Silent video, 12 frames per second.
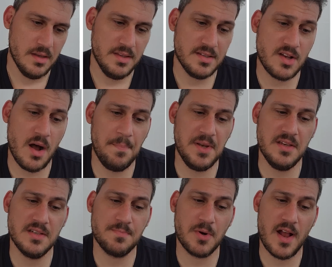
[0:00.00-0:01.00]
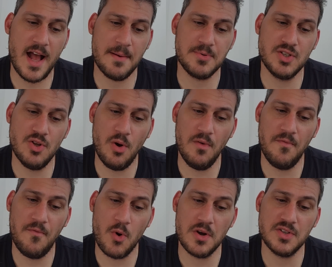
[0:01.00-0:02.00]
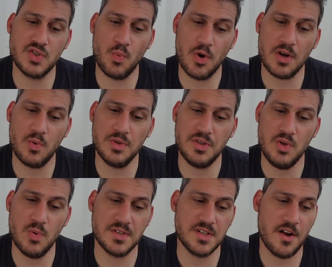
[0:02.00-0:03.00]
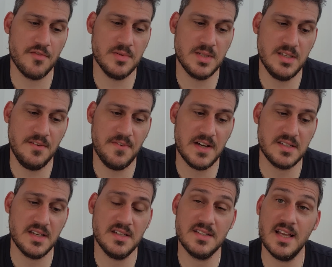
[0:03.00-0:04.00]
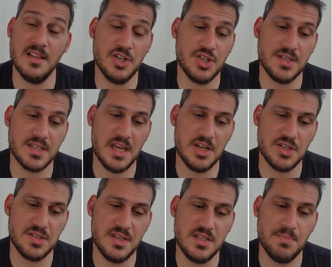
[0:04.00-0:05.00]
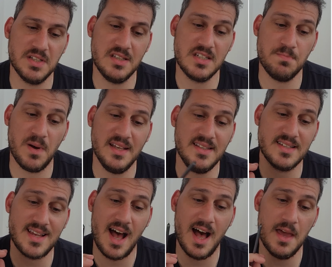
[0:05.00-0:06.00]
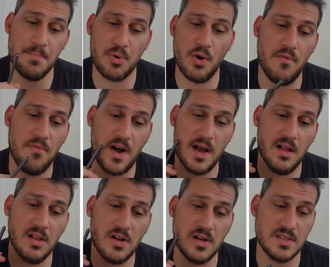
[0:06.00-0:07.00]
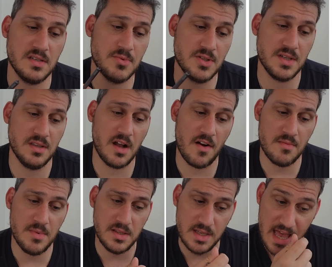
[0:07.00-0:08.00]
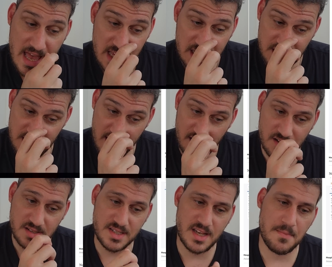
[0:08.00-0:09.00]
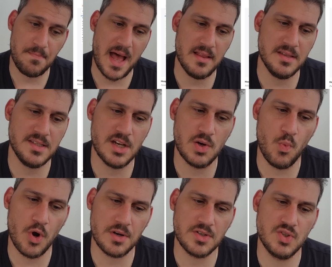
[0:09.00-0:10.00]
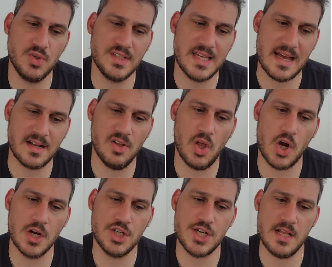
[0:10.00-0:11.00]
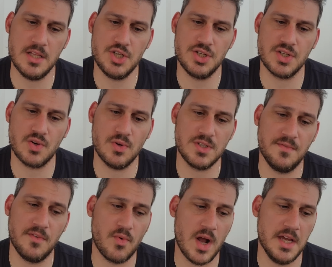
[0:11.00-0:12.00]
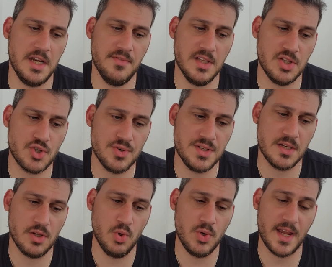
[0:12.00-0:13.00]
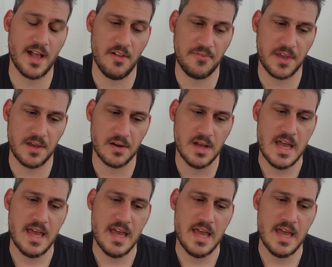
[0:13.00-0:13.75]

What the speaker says: This company is perhaps known for its work with the U.S. government's defense and intelligence agencies, but despite its high-profile customers in the government, Sanker said Palantir works to tackle hard challenges across a variety of industries, including healthcare,